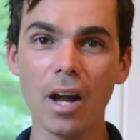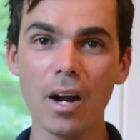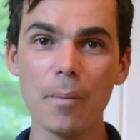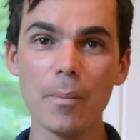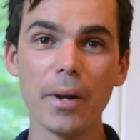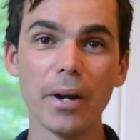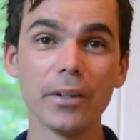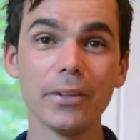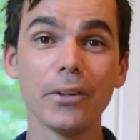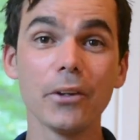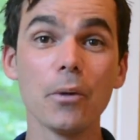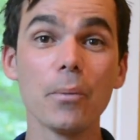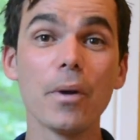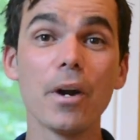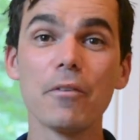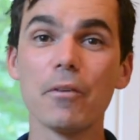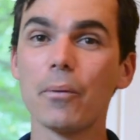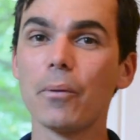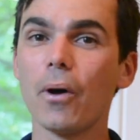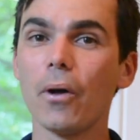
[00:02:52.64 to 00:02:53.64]
kind of been a little bit
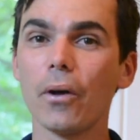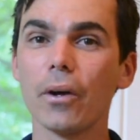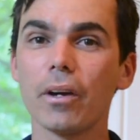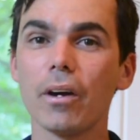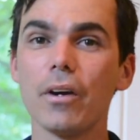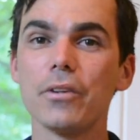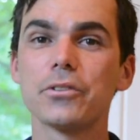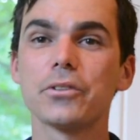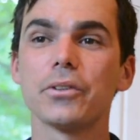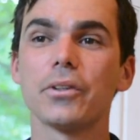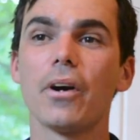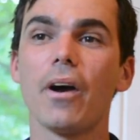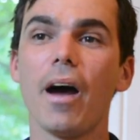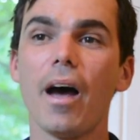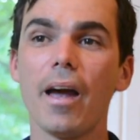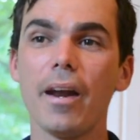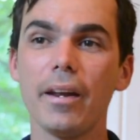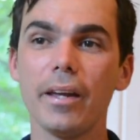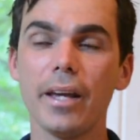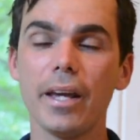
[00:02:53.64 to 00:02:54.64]
of a roller coaster
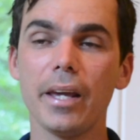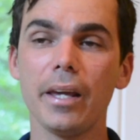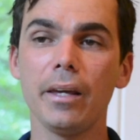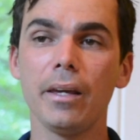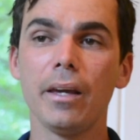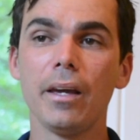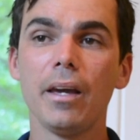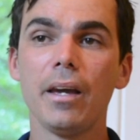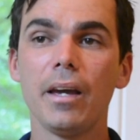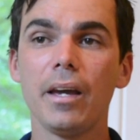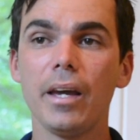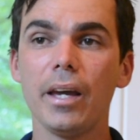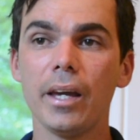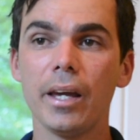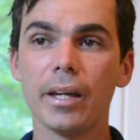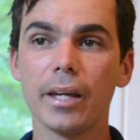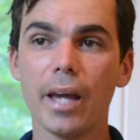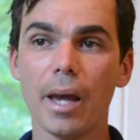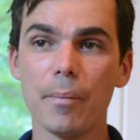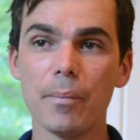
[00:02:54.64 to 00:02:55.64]
ride. He
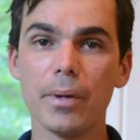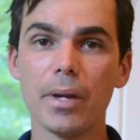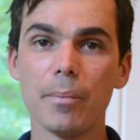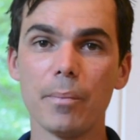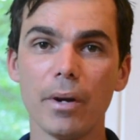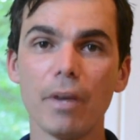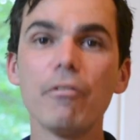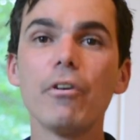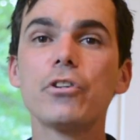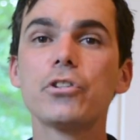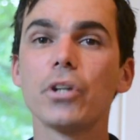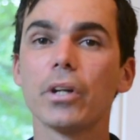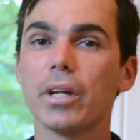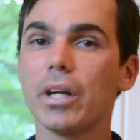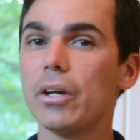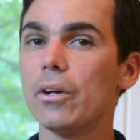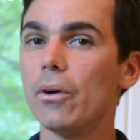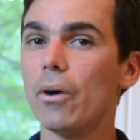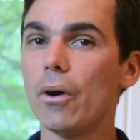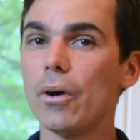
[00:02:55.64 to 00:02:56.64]
can be a bit of a
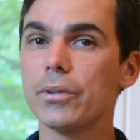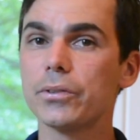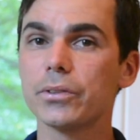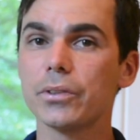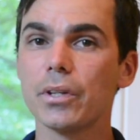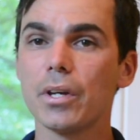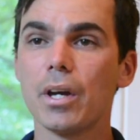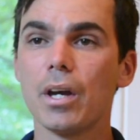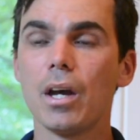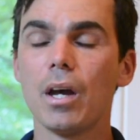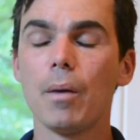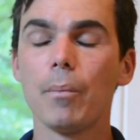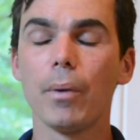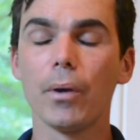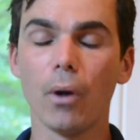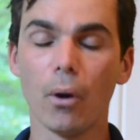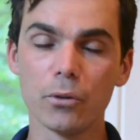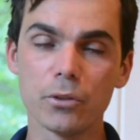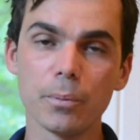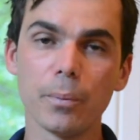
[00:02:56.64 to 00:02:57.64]
tricky horse,
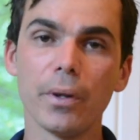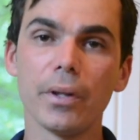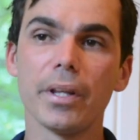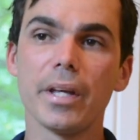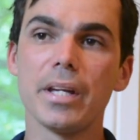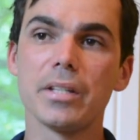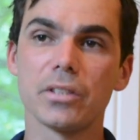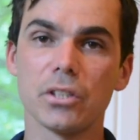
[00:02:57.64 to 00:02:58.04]
but ultimately